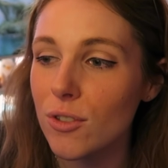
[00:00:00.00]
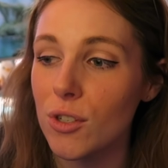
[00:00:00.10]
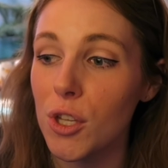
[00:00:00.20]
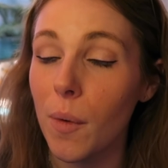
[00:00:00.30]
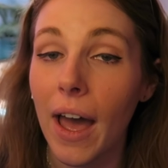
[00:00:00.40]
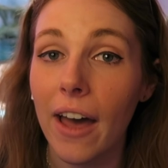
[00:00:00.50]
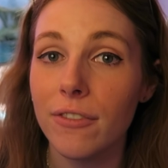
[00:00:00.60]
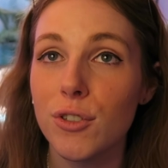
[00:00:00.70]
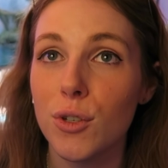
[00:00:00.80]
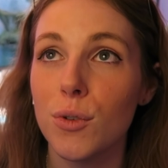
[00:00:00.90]
so you
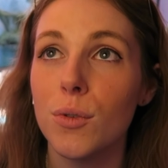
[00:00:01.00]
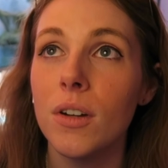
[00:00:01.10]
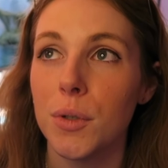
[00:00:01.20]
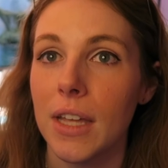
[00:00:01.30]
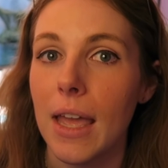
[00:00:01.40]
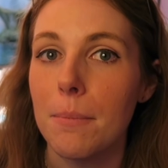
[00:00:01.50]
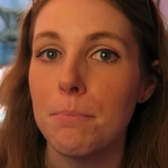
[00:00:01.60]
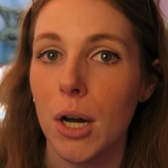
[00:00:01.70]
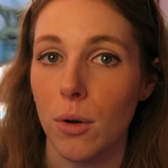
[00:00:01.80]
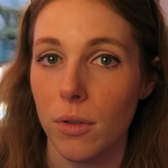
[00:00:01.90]
have to create
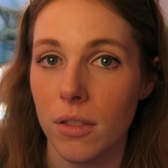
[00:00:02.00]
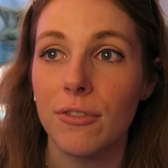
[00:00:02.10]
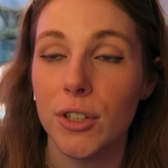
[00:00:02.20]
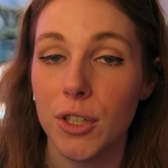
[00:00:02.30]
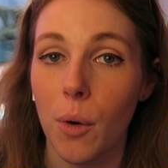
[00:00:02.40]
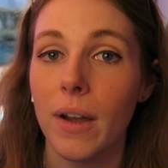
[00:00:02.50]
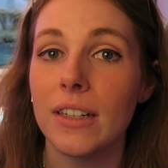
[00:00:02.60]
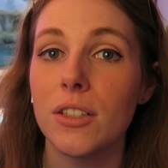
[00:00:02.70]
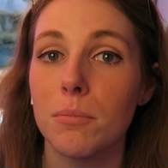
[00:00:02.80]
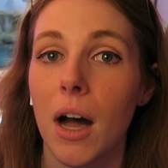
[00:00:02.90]
both if you're
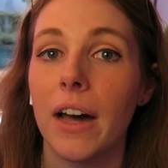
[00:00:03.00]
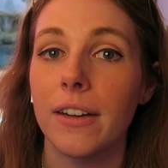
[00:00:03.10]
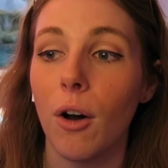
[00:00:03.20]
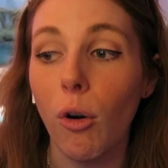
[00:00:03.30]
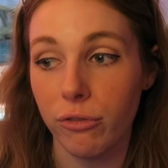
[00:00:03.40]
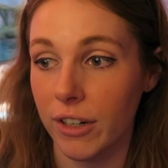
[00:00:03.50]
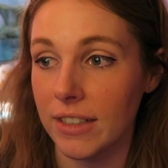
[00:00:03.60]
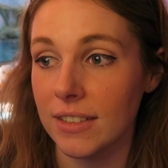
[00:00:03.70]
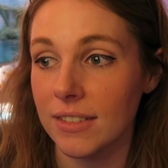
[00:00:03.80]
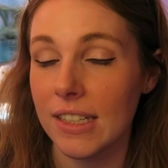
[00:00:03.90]
going to mod
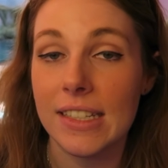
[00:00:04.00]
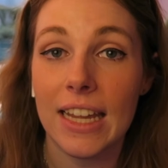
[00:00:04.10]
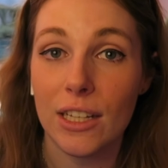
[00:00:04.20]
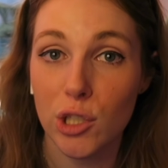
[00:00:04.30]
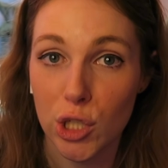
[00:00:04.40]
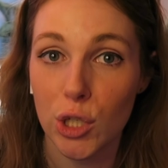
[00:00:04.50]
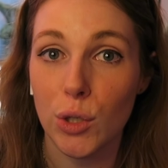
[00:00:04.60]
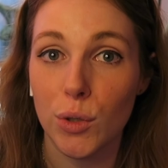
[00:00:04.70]
Ulfric, because he has two.